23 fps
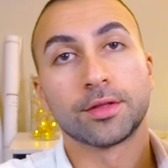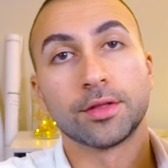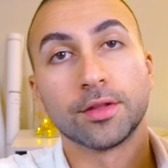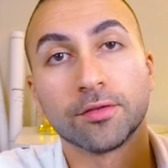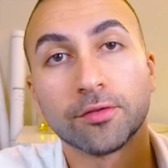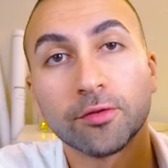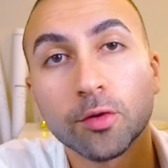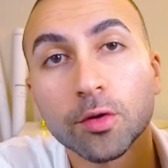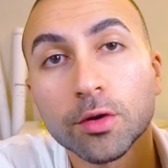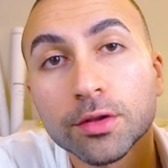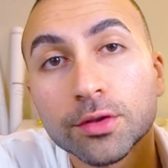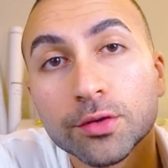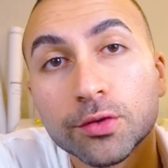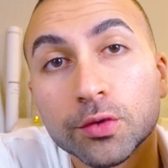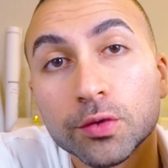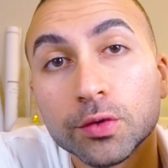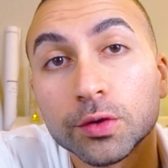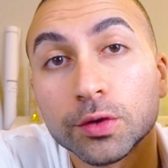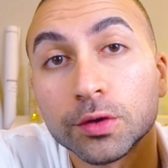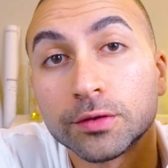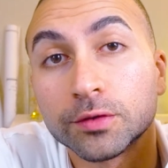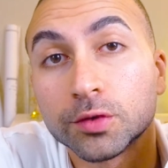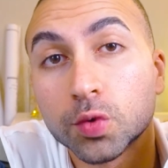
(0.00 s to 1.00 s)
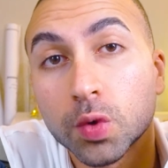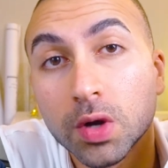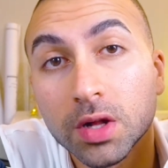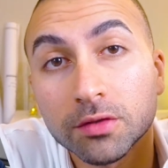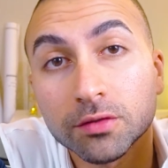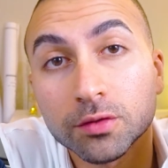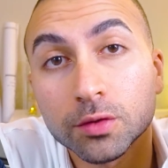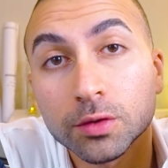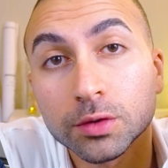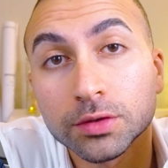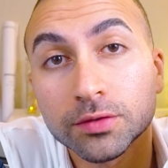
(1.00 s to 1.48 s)
The fourth rule of
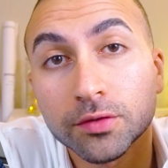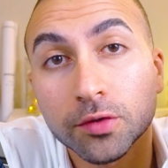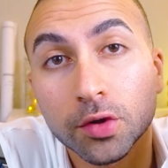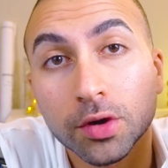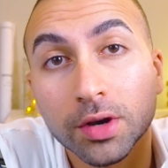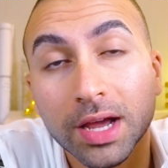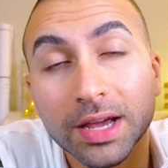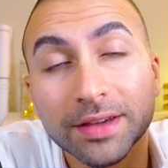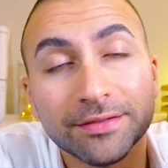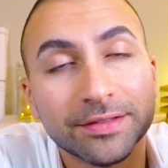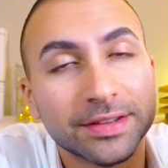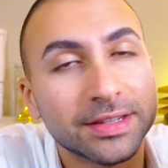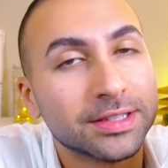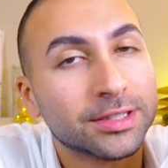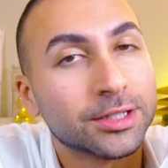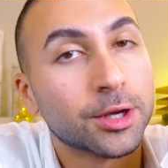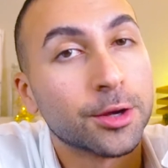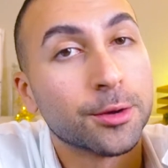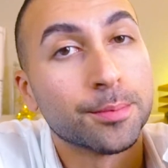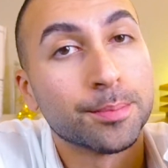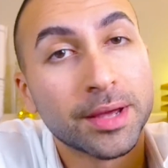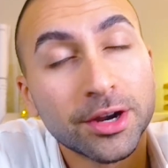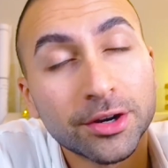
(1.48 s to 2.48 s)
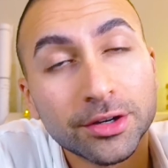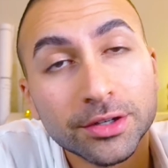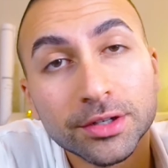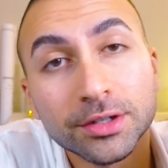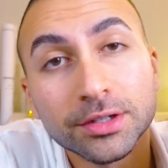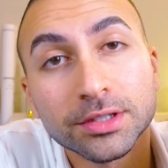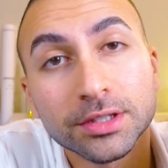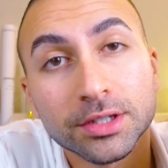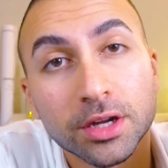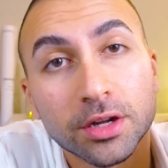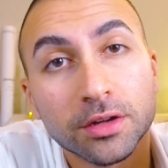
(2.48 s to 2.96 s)
12 Rules for Life is compare
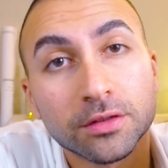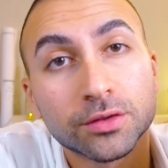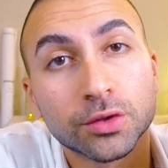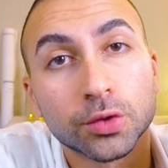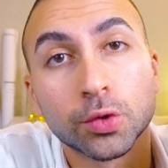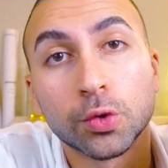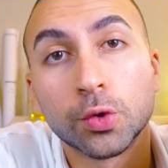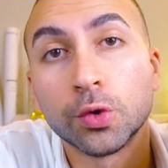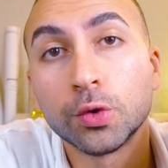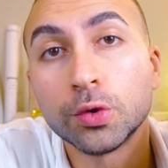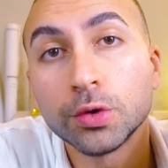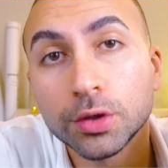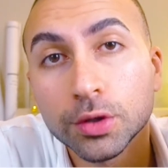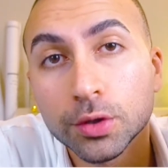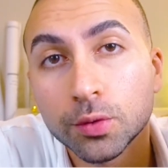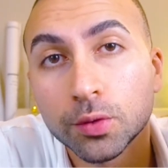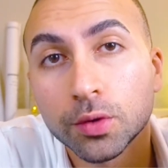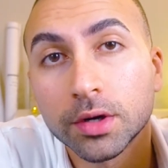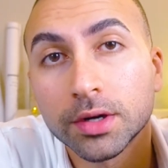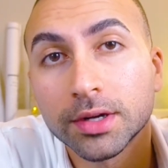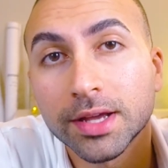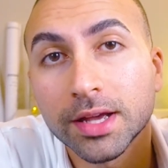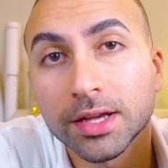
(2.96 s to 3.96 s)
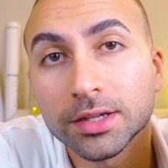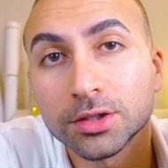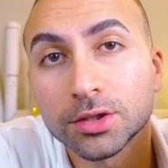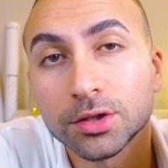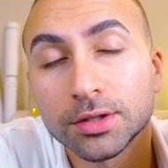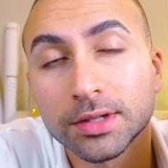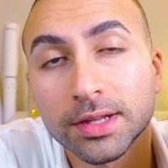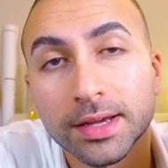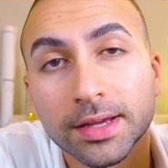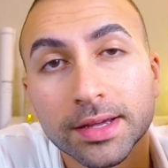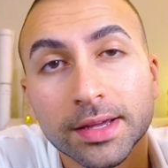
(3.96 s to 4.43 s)
yourself to who you were
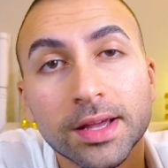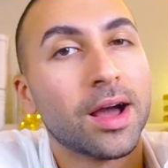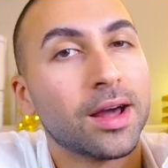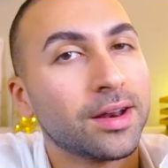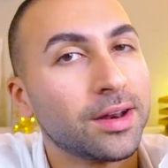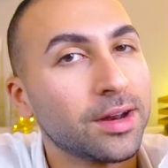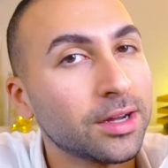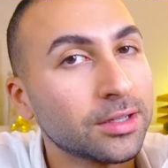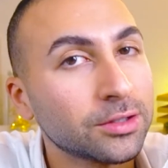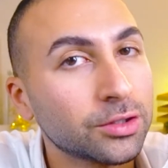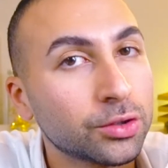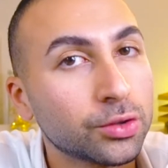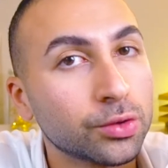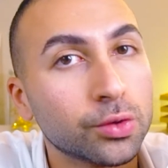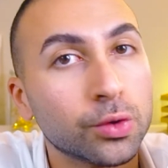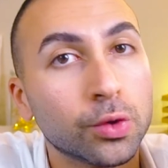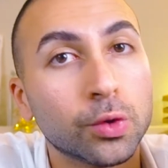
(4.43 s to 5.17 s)
yesterday and not to